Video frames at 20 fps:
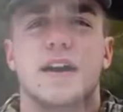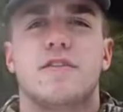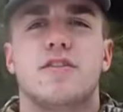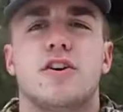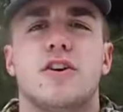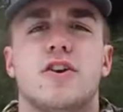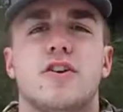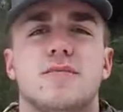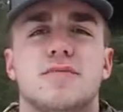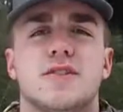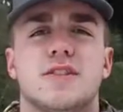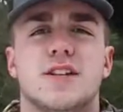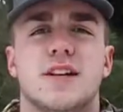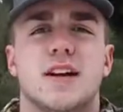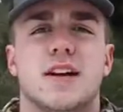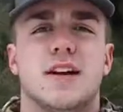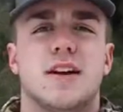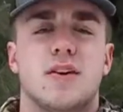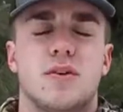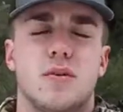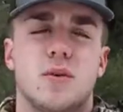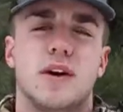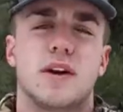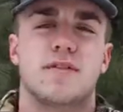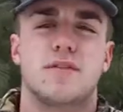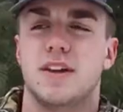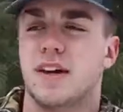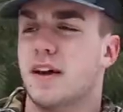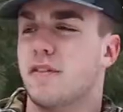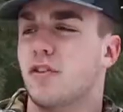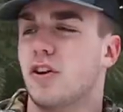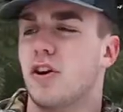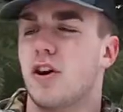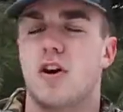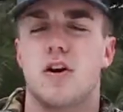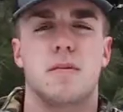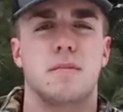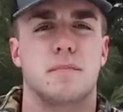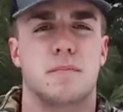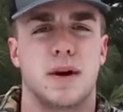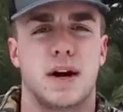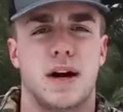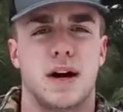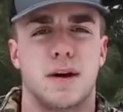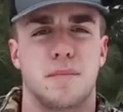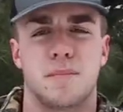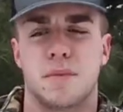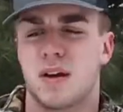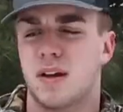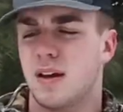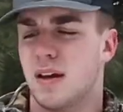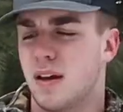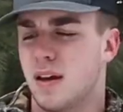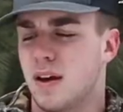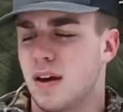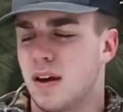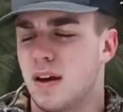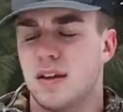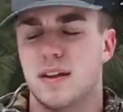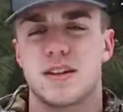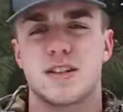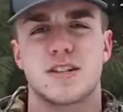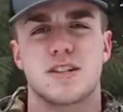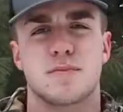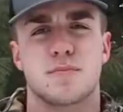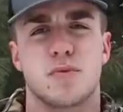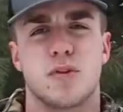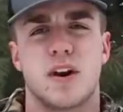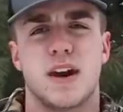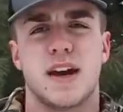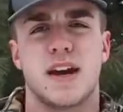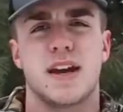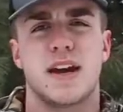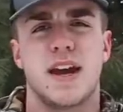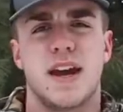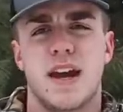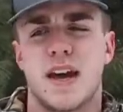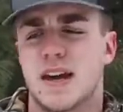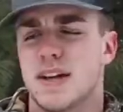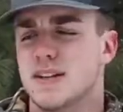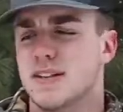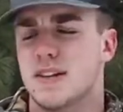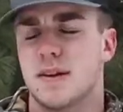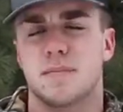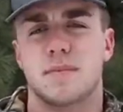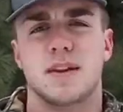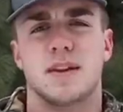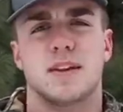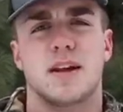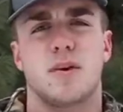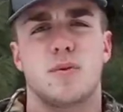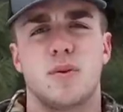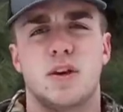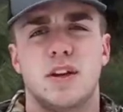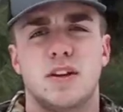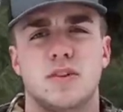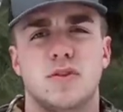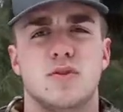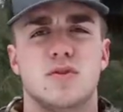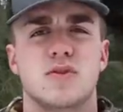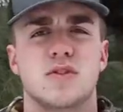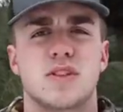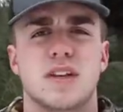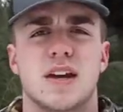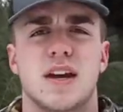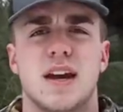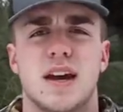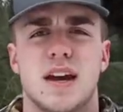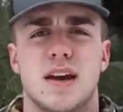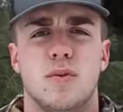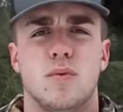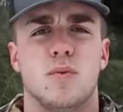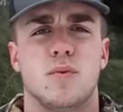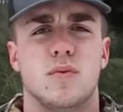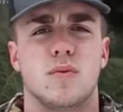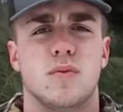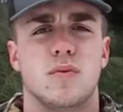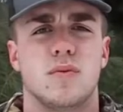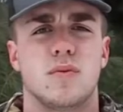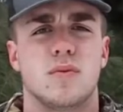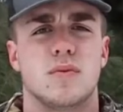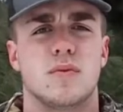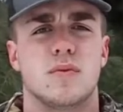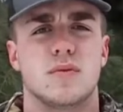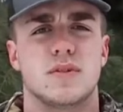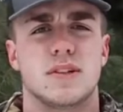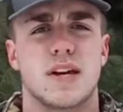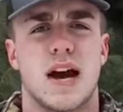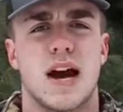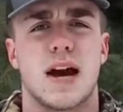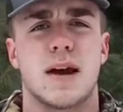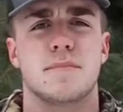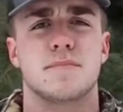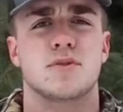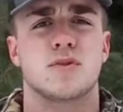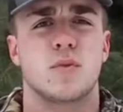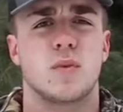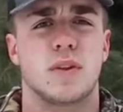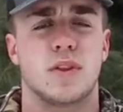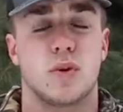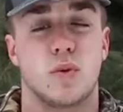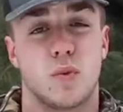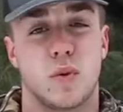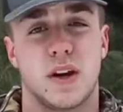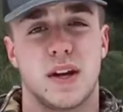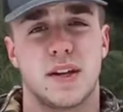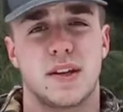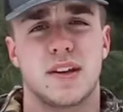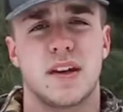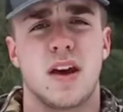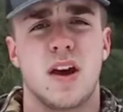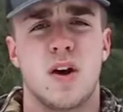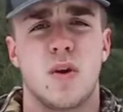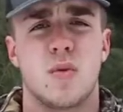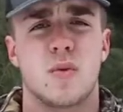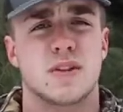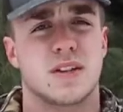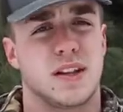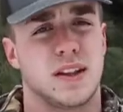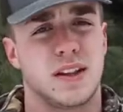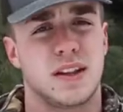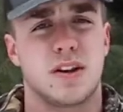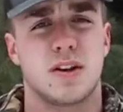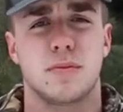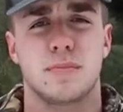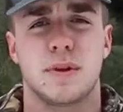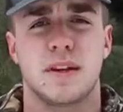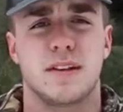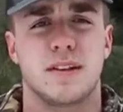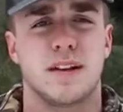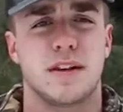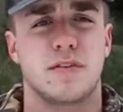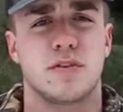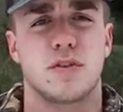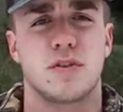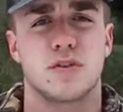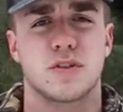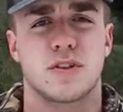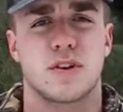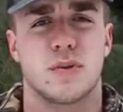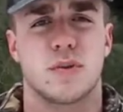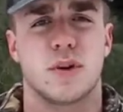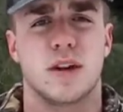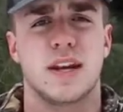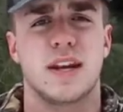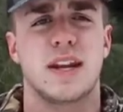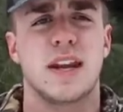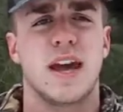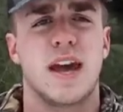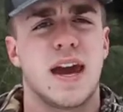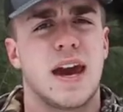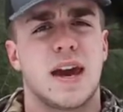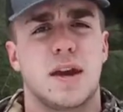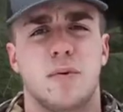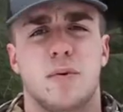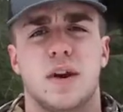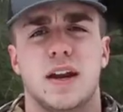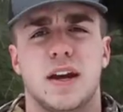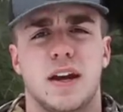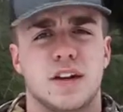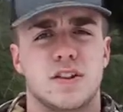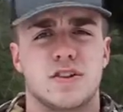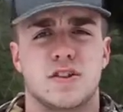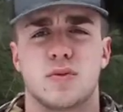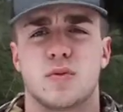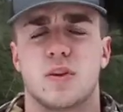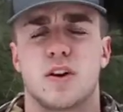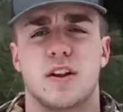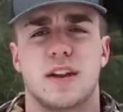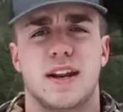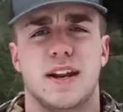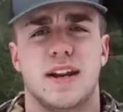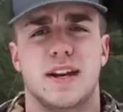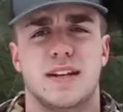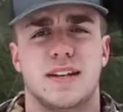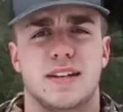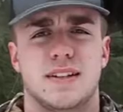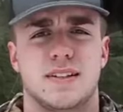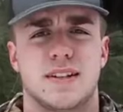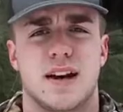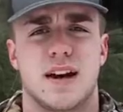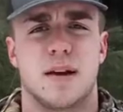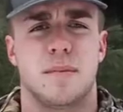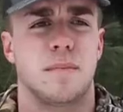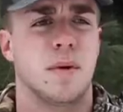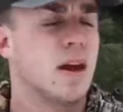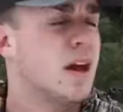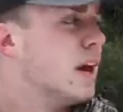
Evercolm stick, we have the Evercolm bomb. This spray is something that we used in times when the wind was a little bit difficult to read and when it could swirl at any time.